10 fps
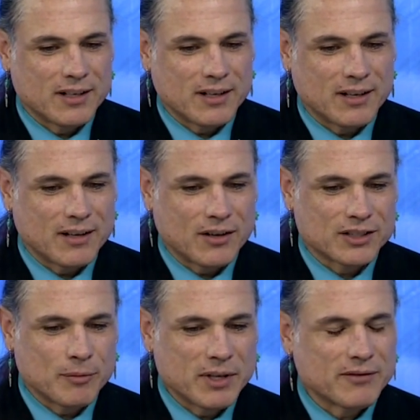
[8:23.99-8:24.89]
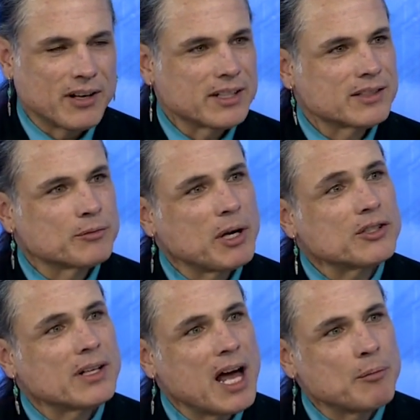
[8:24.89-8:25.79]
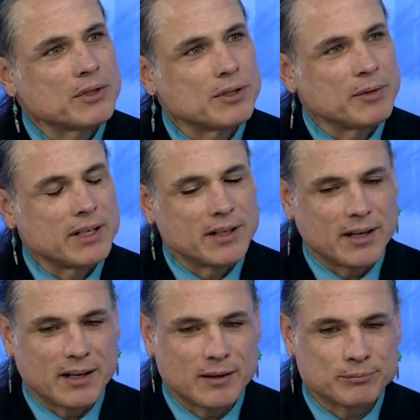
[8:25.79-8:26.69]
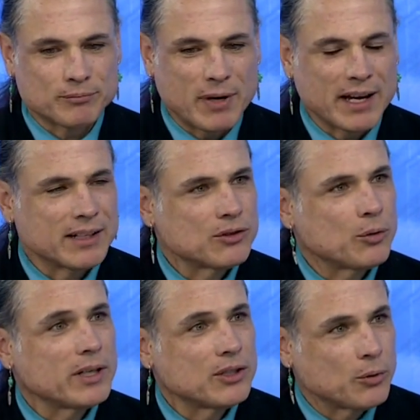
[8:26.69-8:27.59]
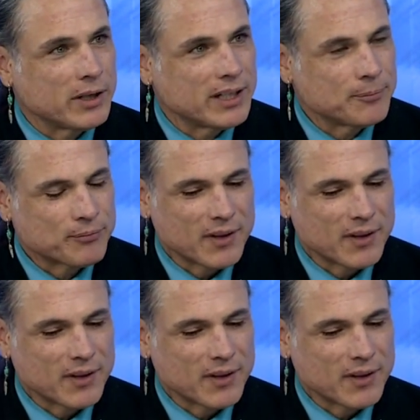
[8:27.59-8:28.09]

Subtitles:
or something very special happened to me back in 2020.